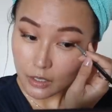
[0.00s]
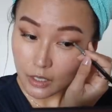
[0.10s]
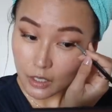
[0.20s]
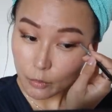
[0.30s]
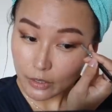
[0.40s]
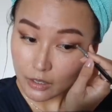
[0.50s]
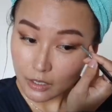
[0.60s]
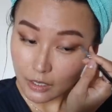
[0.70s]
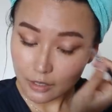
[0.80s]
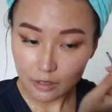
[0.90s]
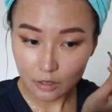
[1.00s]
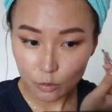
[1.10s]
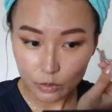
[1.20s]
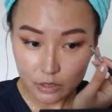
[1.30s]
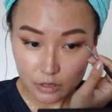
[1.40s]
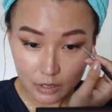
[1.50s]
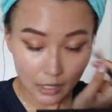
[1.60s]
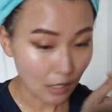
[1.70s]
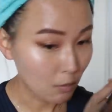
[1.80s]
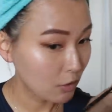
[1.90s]
keyword thing I think was
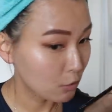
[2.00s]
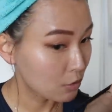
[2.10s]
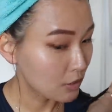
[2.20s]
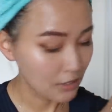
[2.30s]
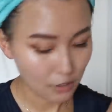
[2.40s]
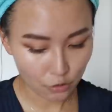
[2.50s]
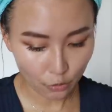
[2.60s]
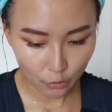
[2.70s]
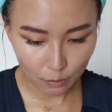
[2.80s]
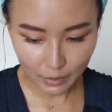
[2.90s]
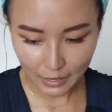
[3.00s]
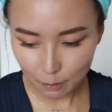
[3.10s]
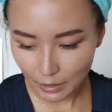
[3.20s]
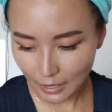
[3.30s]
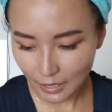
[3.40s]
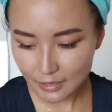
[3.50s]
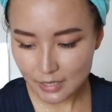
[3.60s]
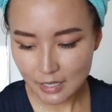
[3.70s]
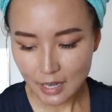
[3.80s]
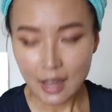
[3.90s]
a good decision on my
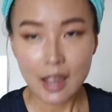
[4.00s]
part.